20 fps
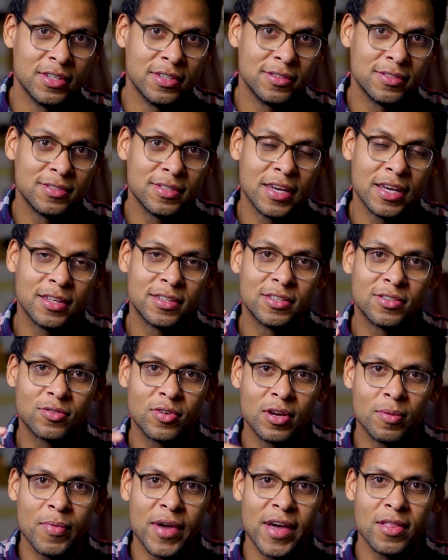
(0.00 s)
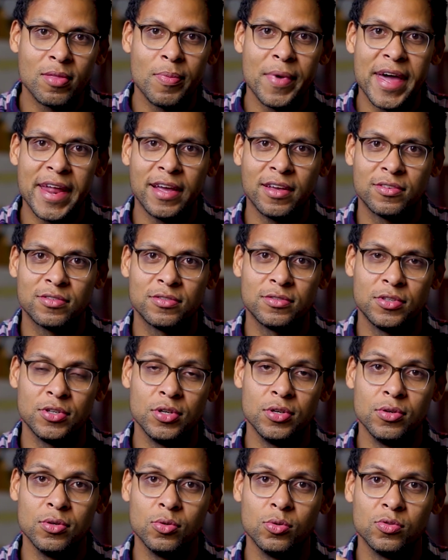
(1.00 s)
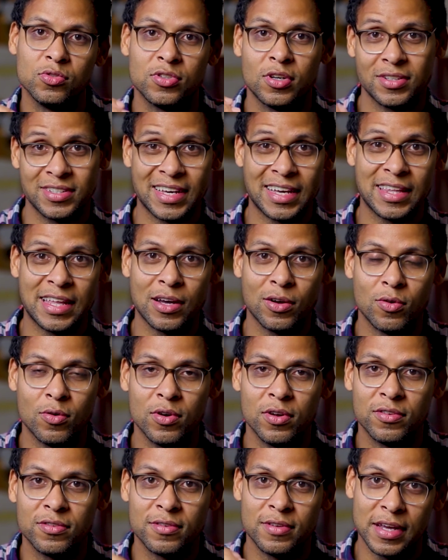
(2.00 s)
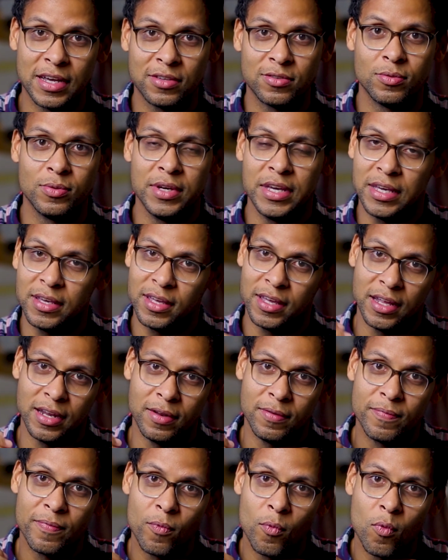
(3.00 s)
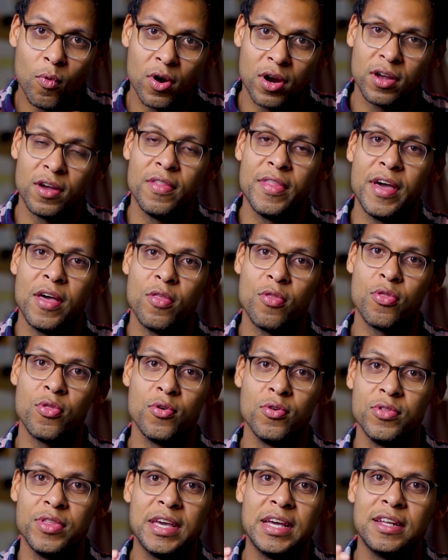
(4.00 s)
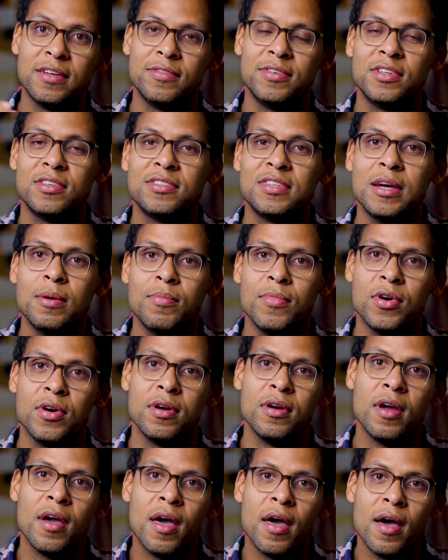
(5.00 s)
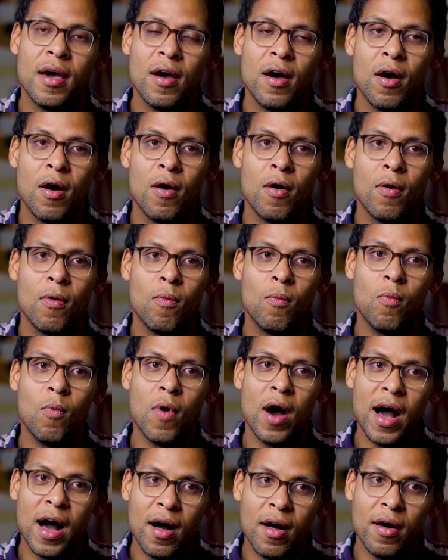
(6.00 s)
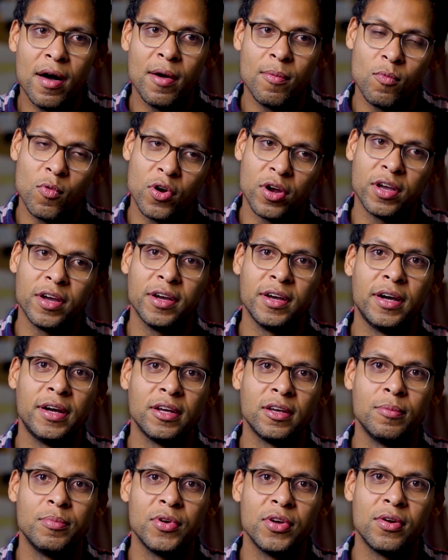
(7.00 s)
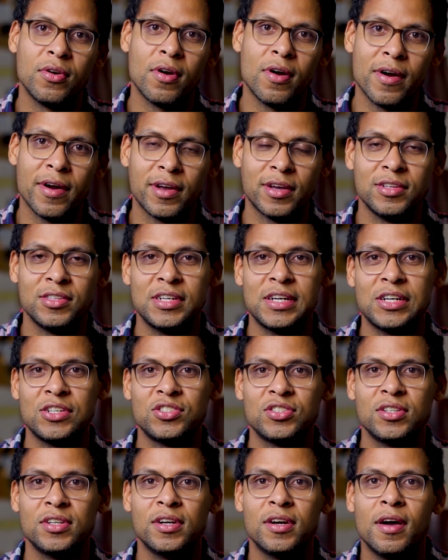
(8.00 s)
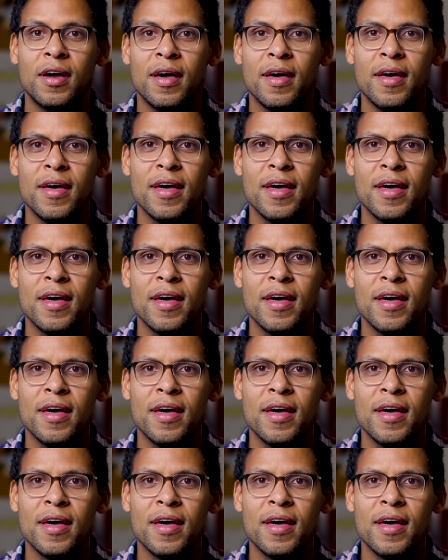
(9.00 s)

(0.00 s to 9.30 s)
is take Discrete Mathematics 2, start taking that course next week, and work on that through the end of December while I'm working on computer architecture.